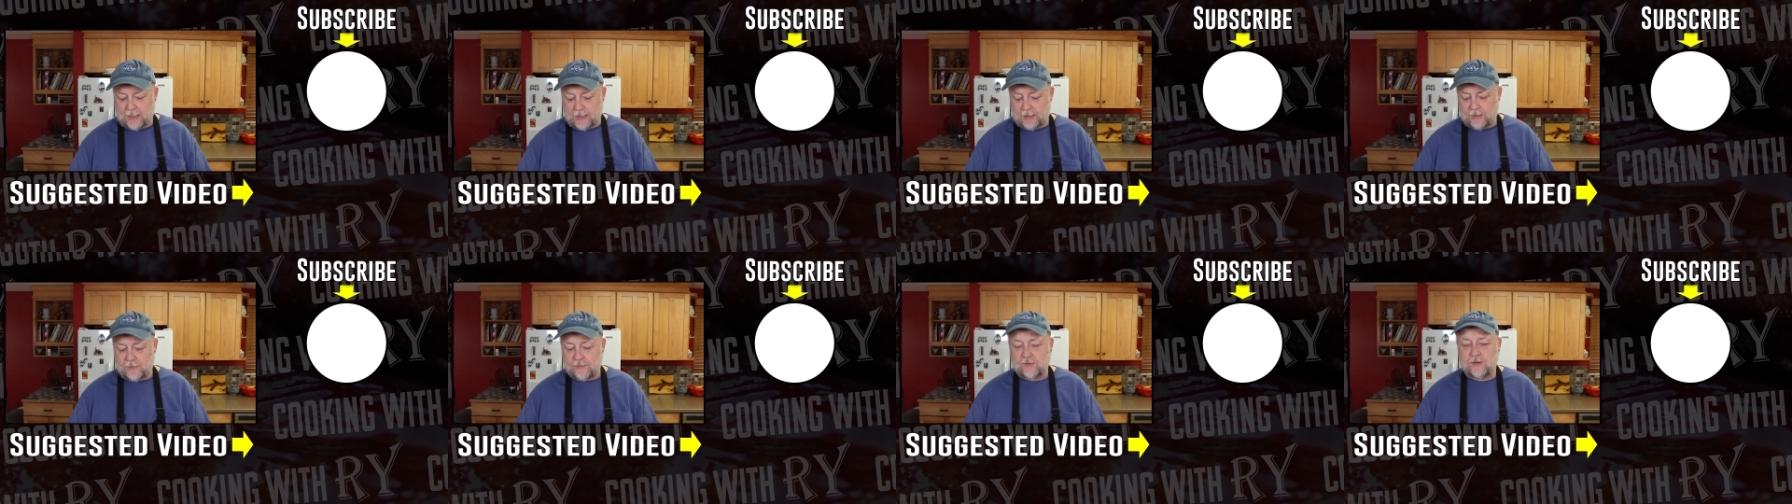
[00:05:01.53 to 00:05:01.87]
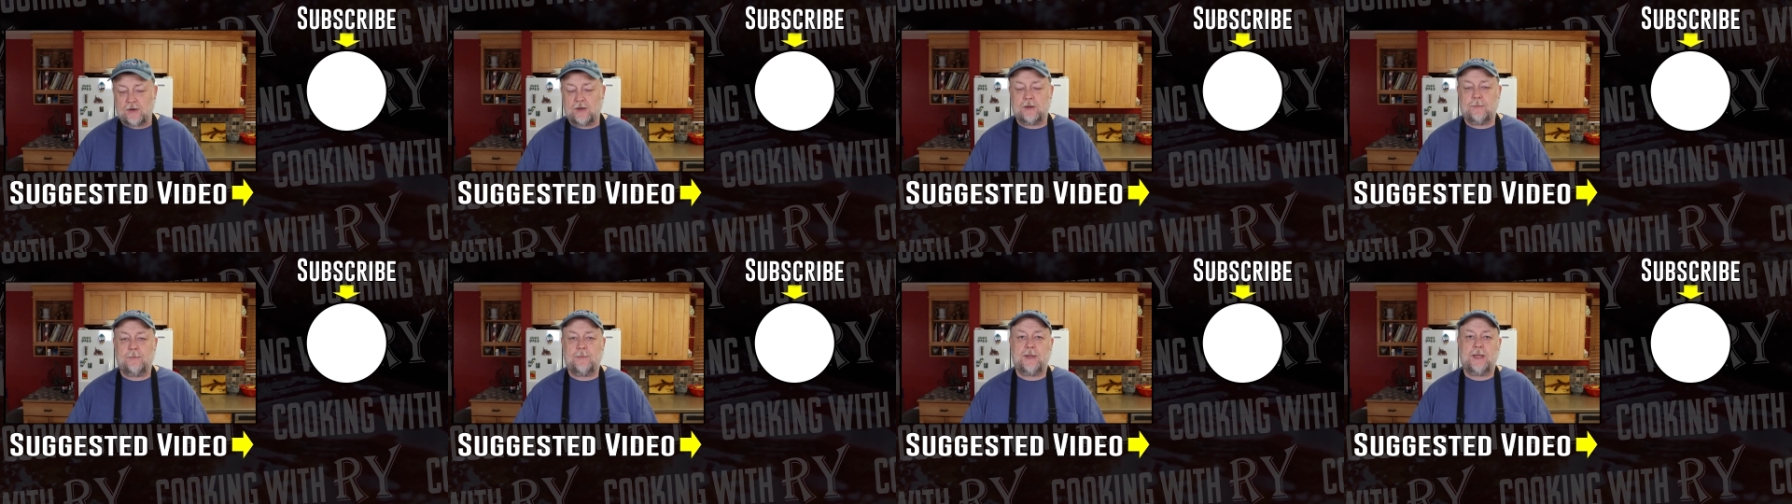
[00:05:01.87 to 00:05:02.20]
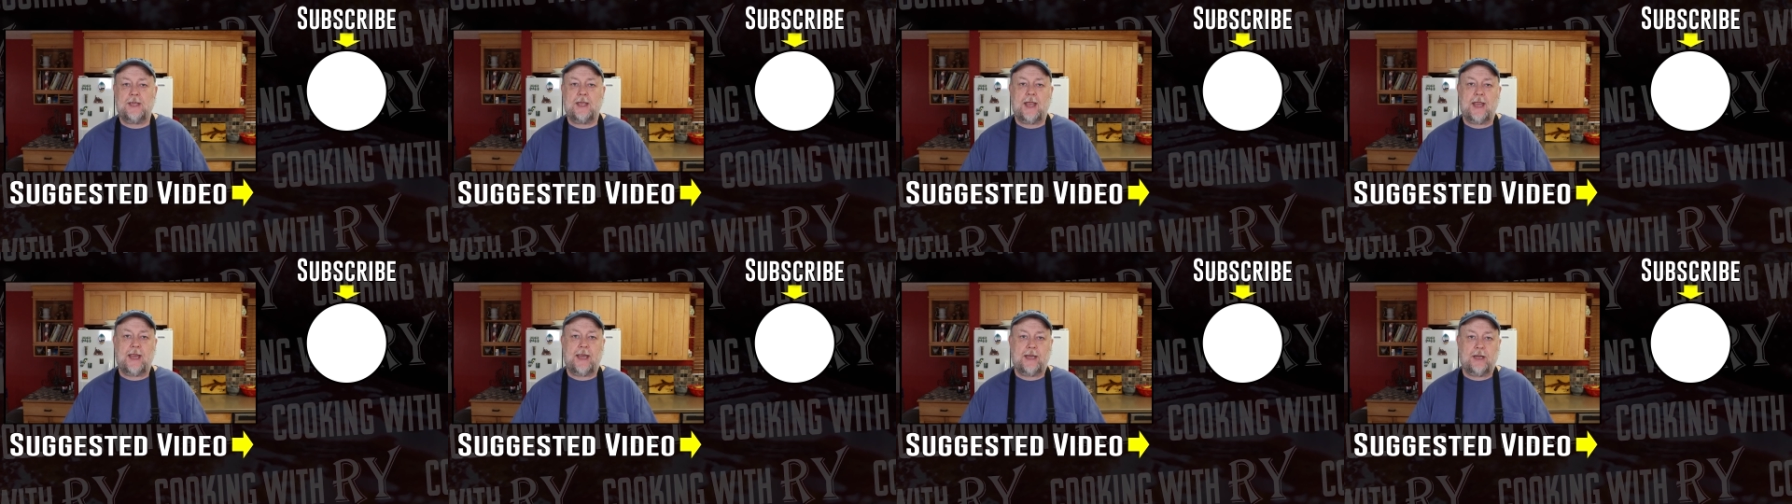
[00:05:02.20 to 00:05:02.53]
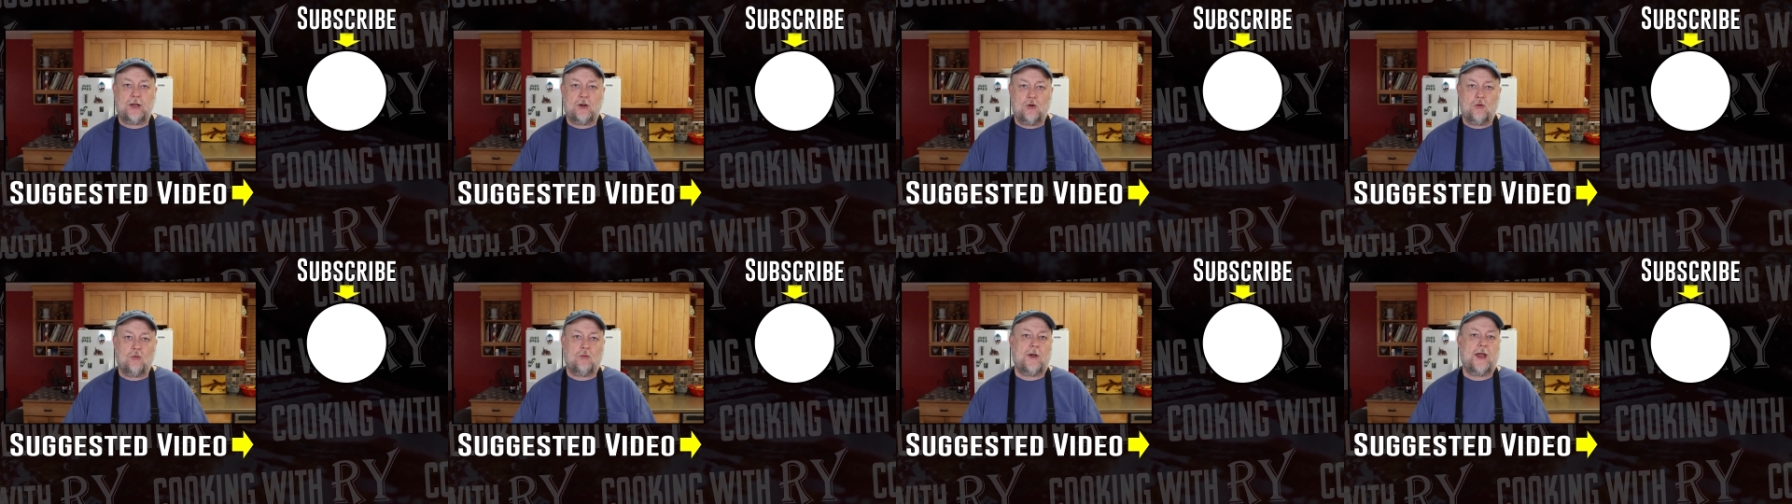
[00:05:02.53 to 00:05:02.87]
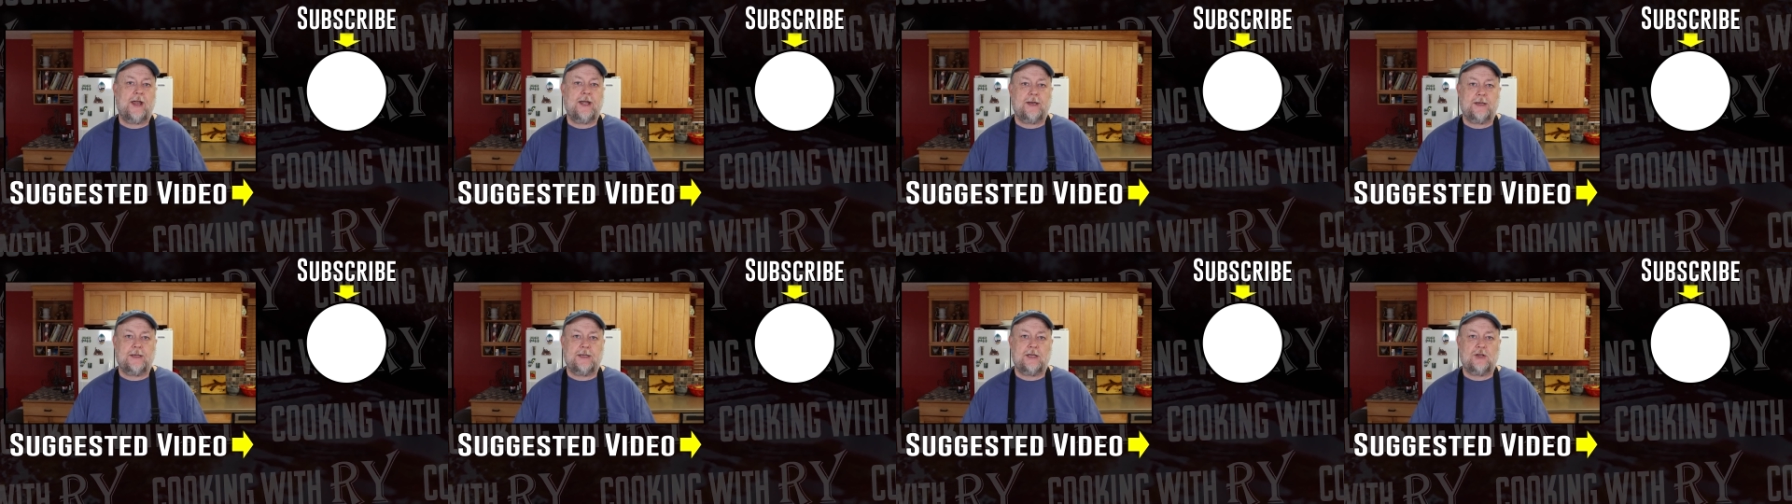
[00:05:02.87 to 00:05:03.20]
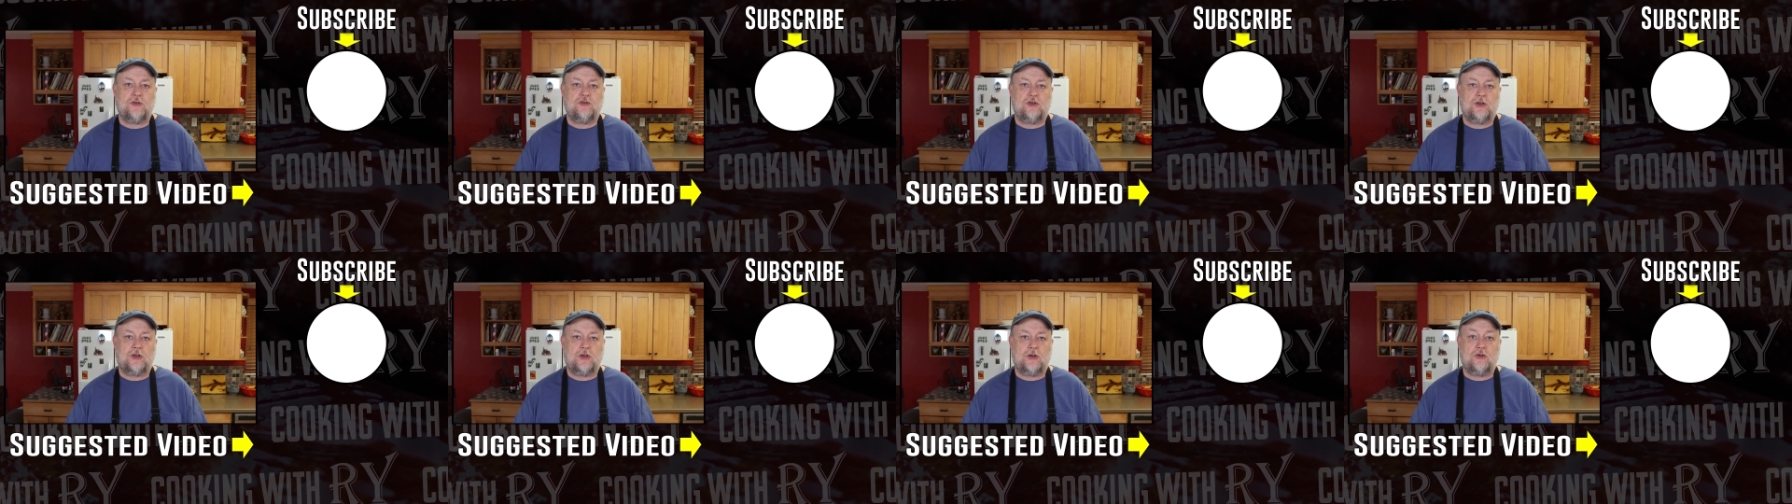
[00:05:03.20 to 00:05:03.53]
and it's gonna be a great
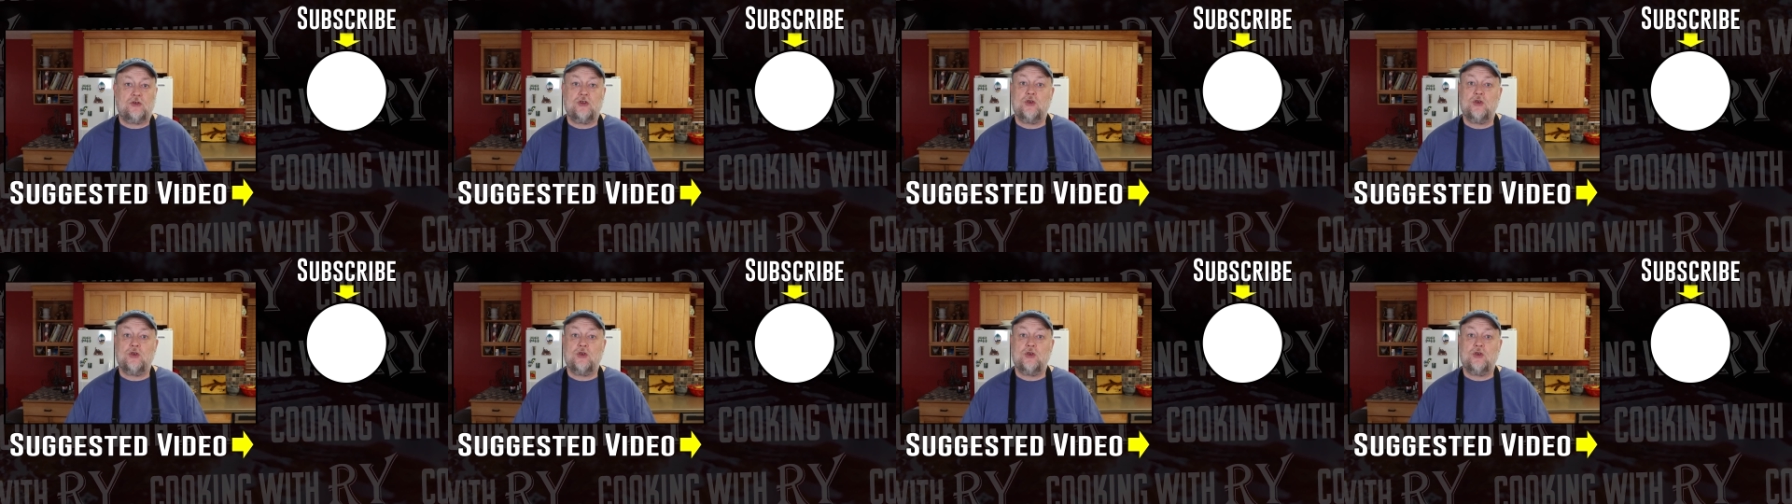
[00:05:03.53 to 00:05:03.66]
addition